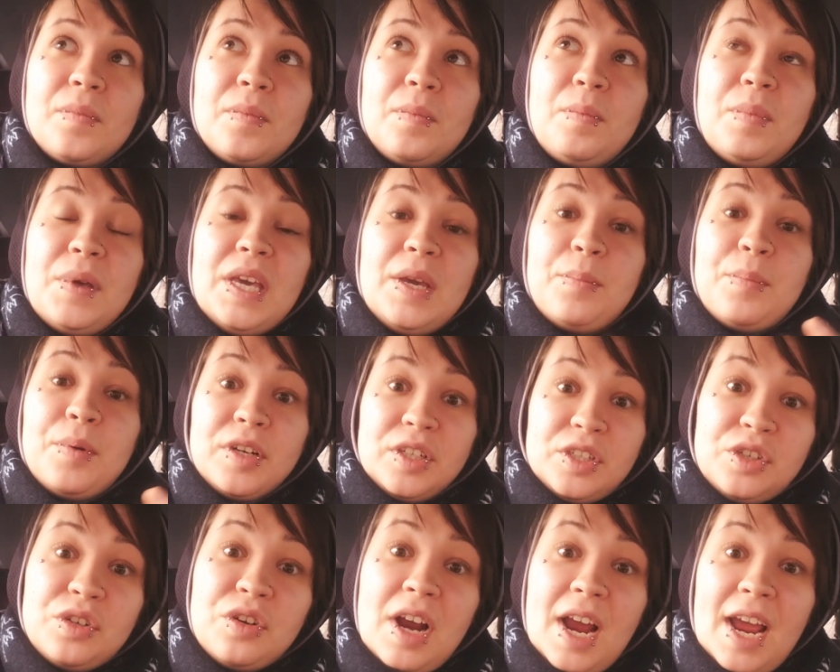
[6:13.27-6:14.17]
be
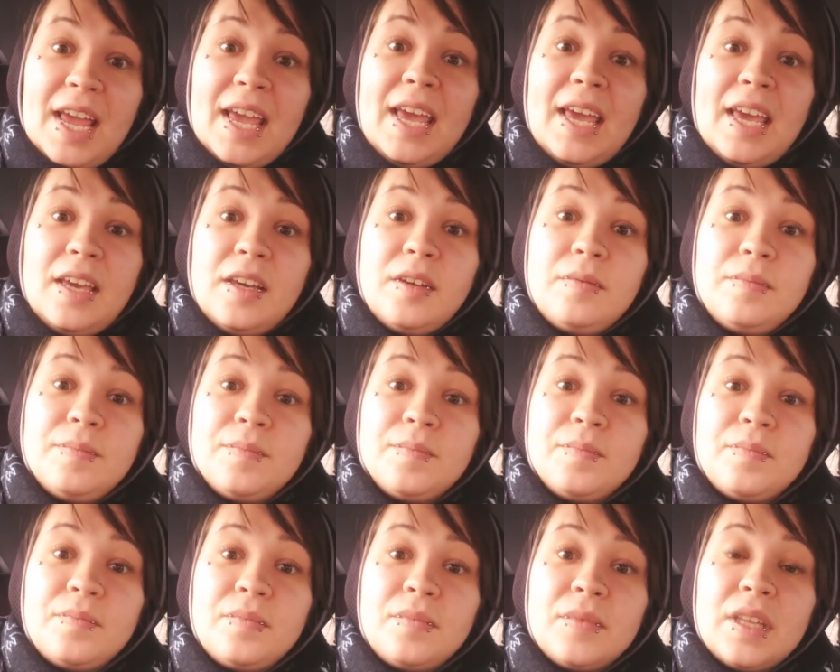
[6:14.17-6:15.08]
portraying
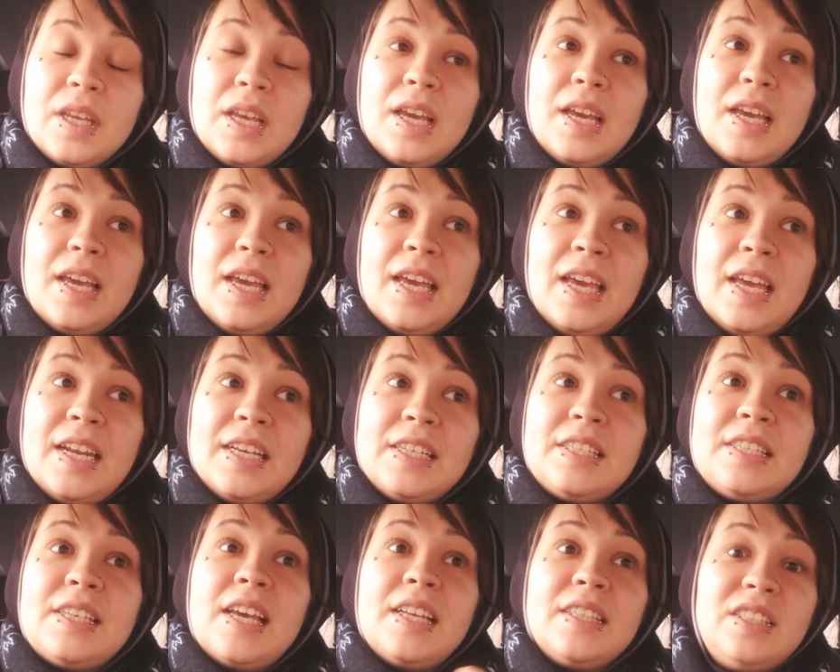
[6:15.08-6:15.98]
in a
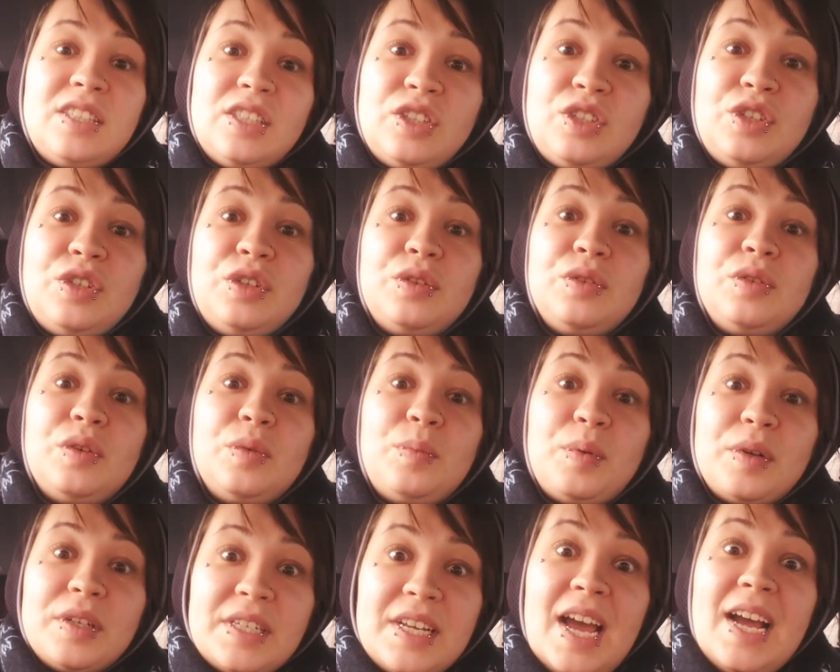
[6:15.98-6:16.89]
sense to
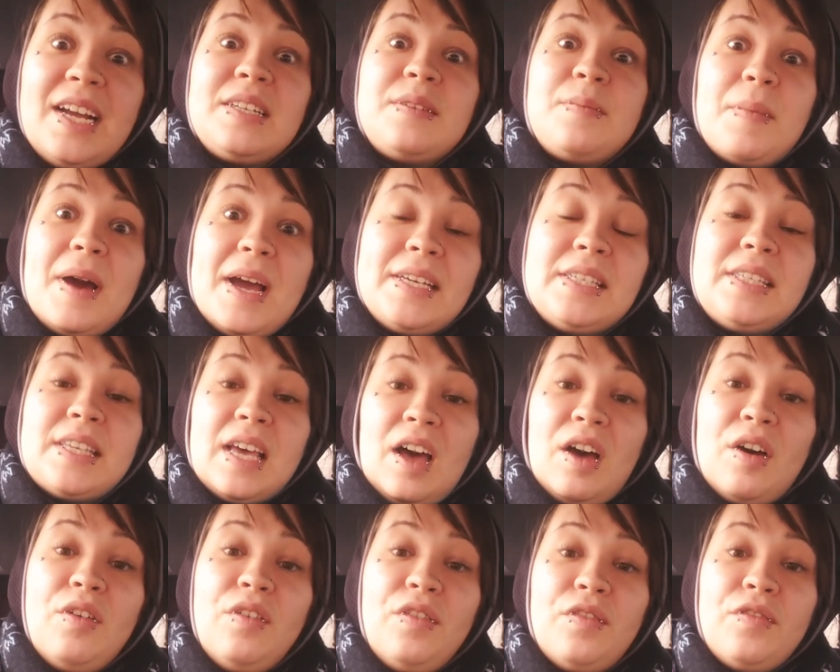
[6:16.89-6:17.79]
protect
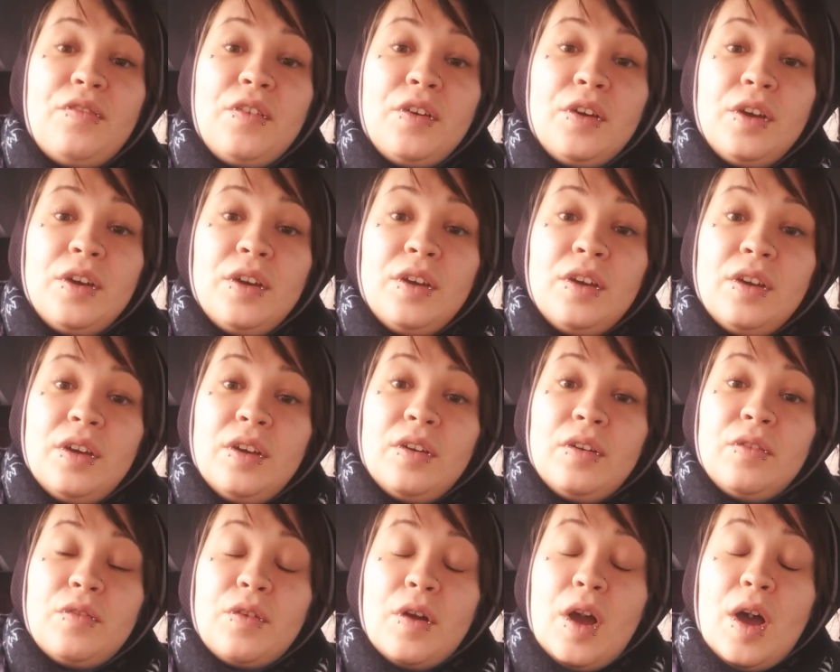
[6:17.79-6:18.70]
myself
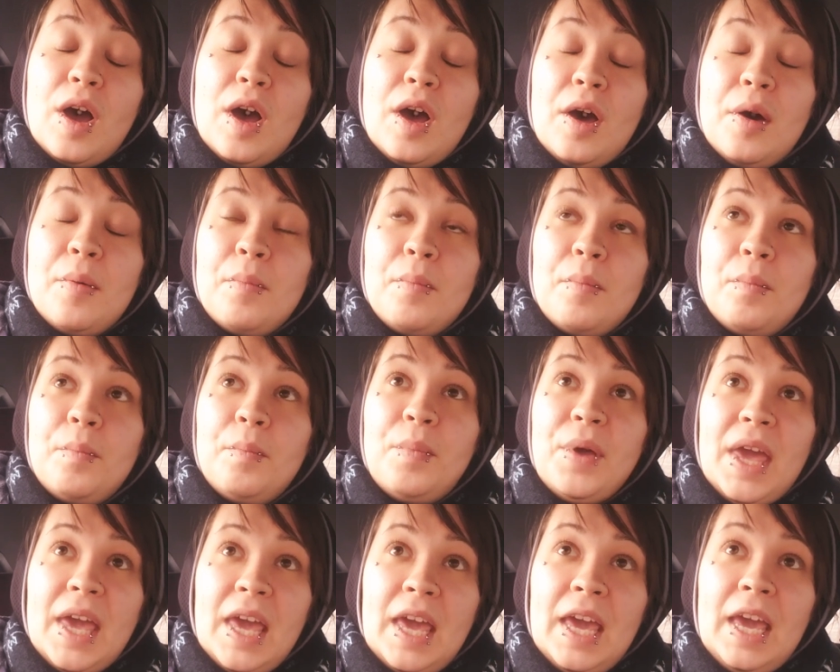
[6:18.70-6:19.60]
from
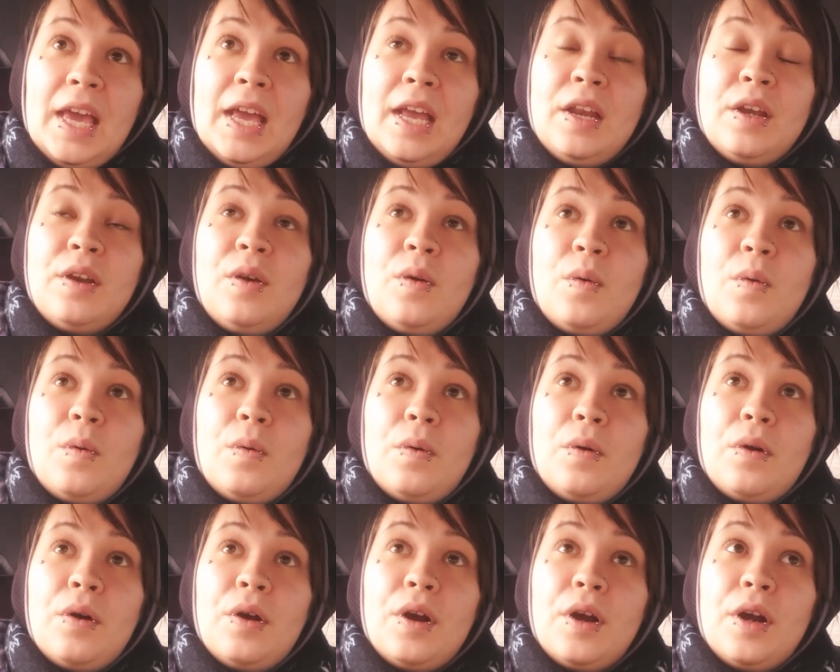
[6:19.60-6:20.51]
pain,
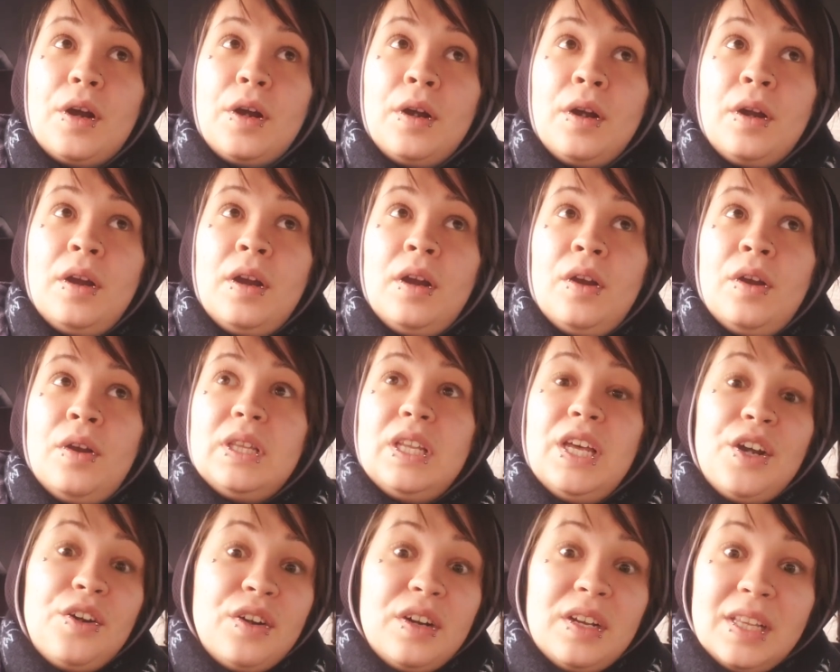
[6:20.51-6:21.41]
or
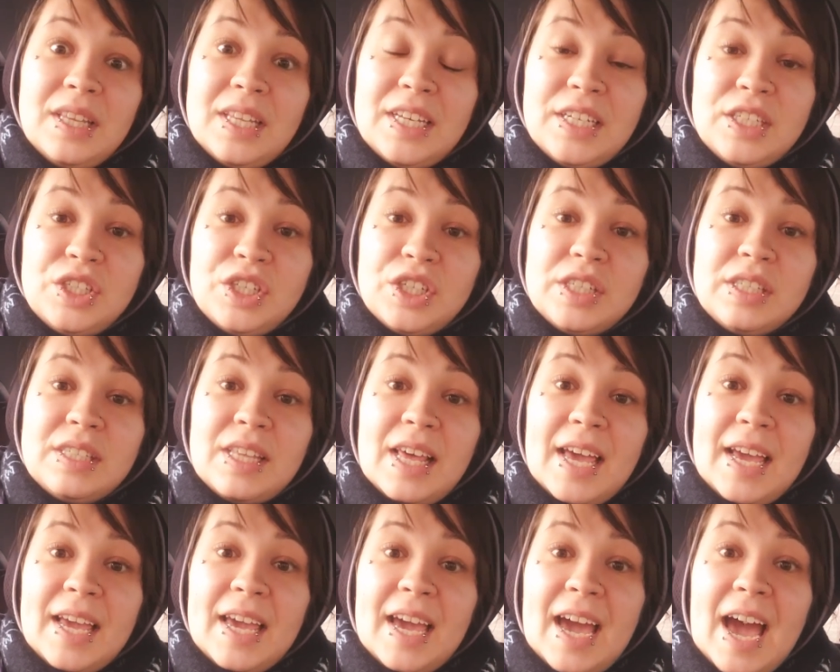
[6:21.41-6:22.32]
literally just
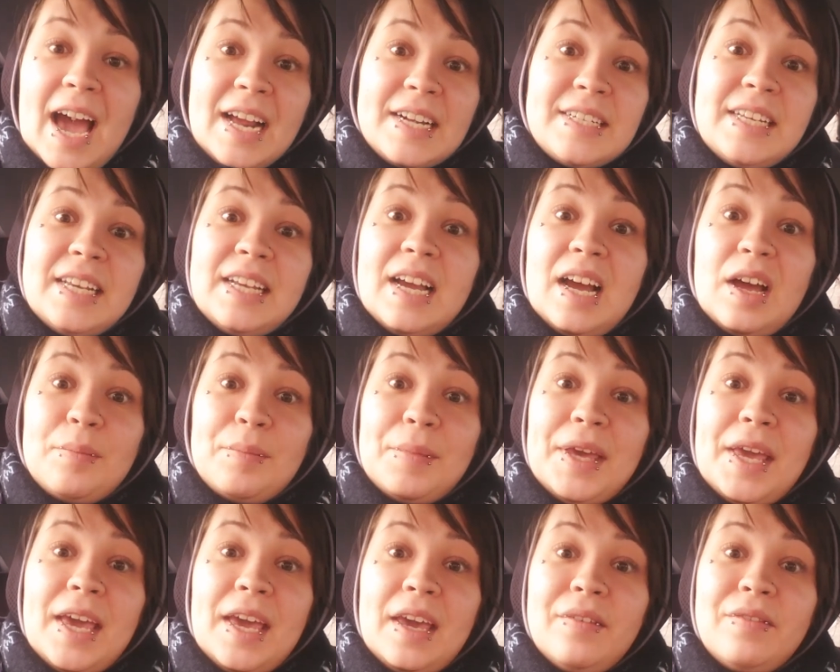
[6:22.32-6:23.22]
acting on
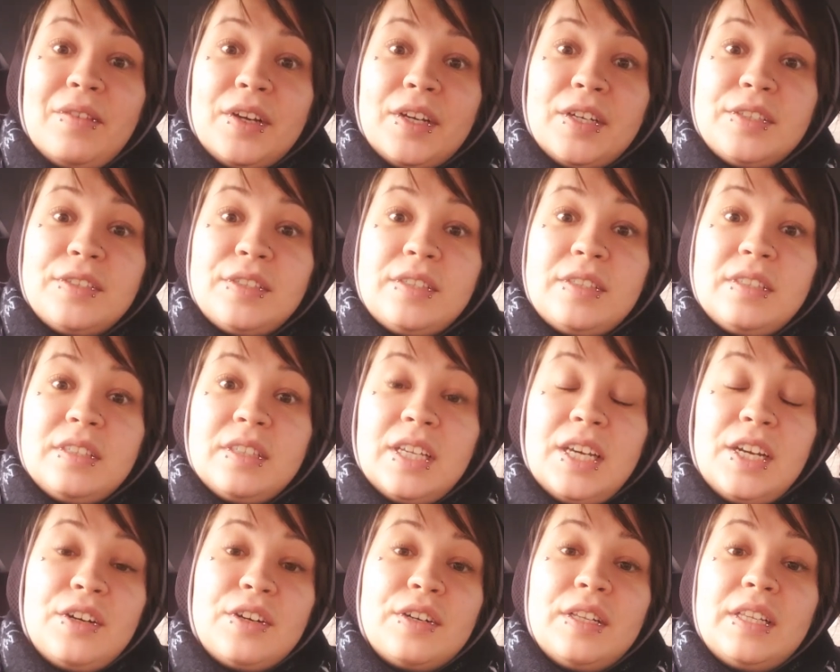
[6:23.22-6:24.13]
behaviors,
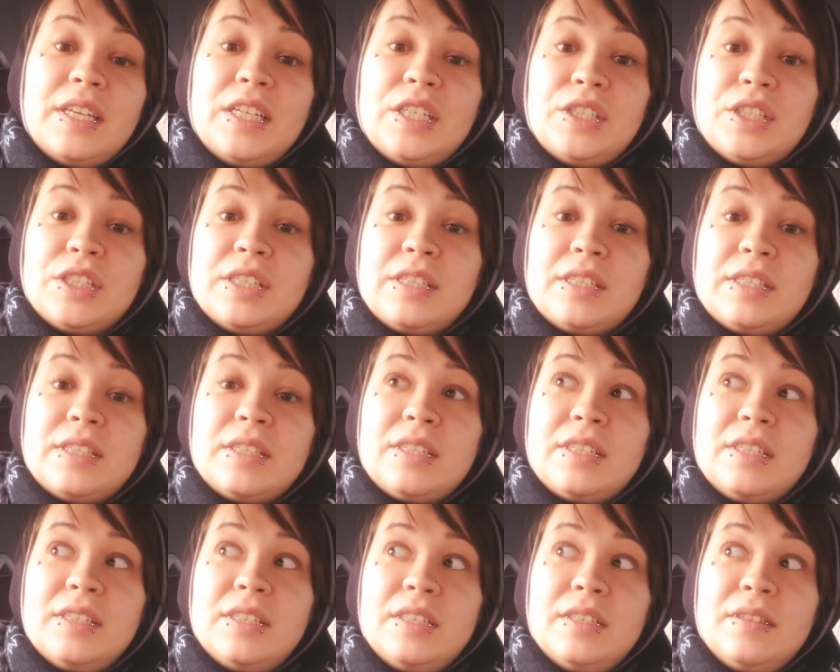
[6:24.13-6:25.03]
literally just
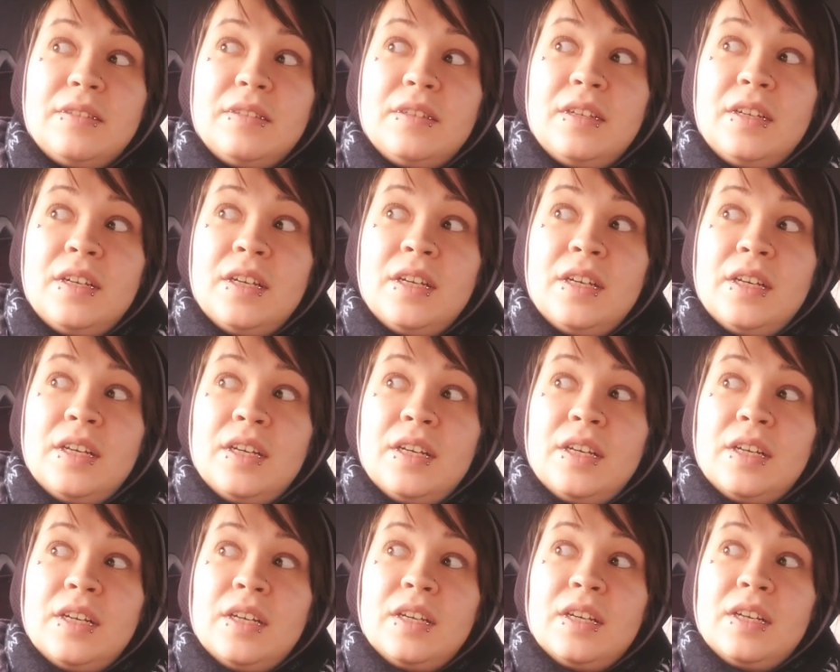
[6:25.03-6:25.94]

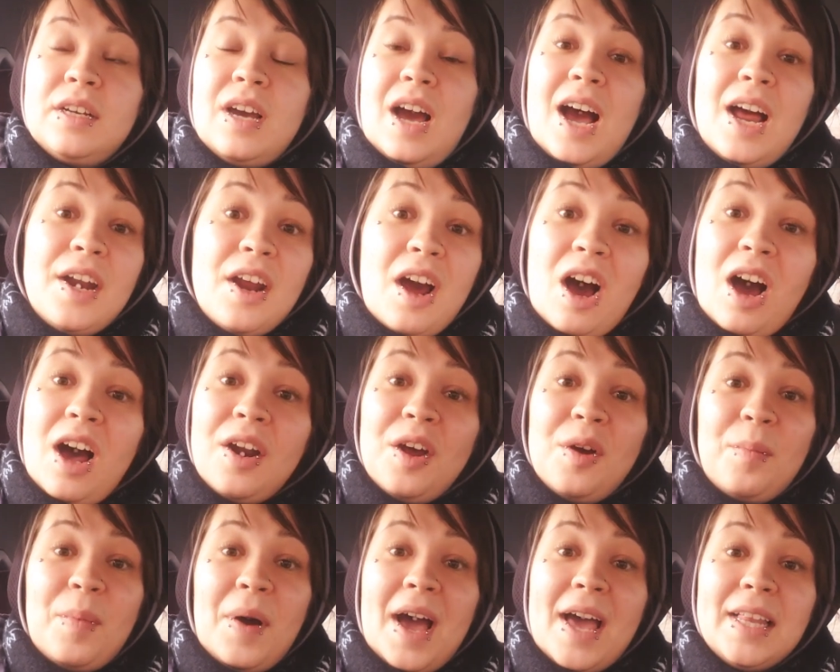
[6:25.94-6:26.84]
on
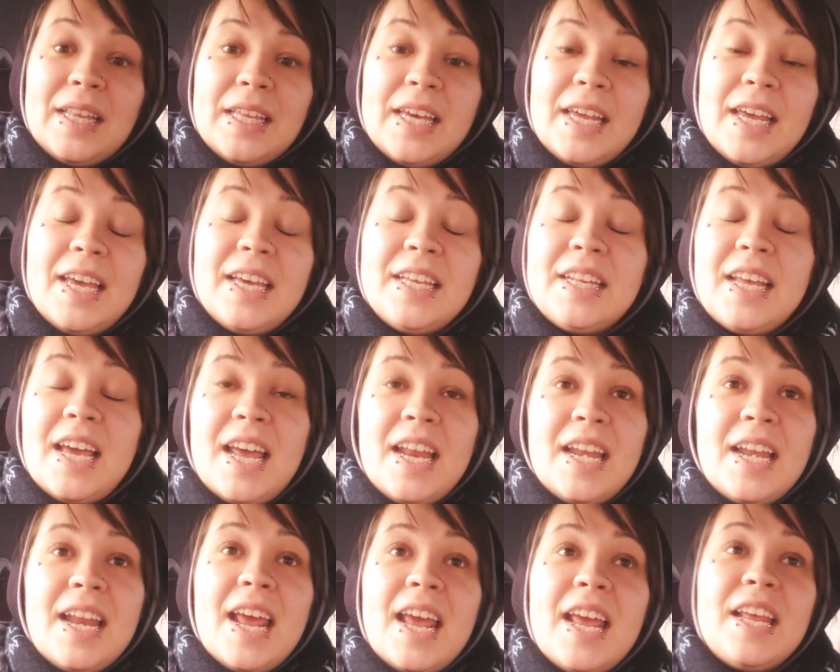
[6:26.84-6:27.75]
autopilot.
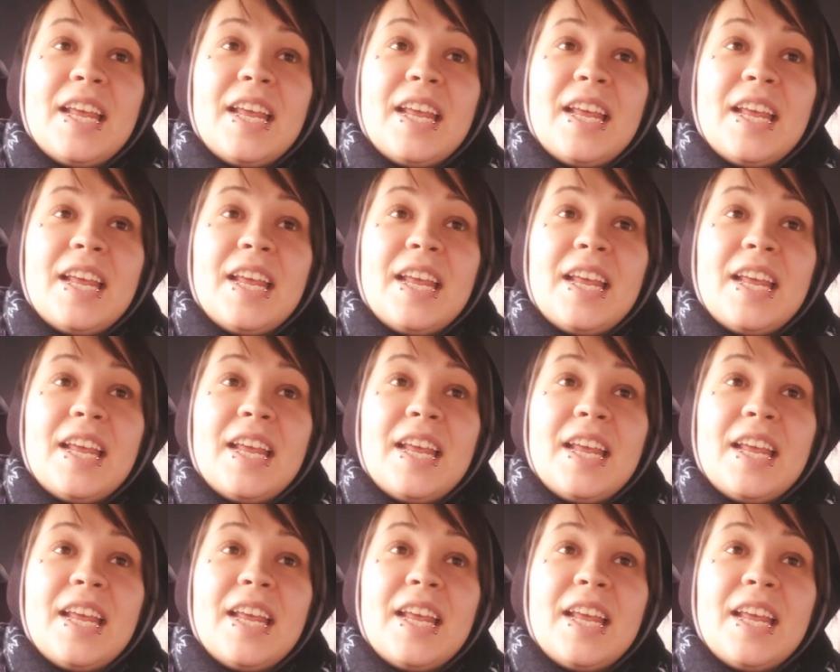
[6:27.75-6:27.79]
And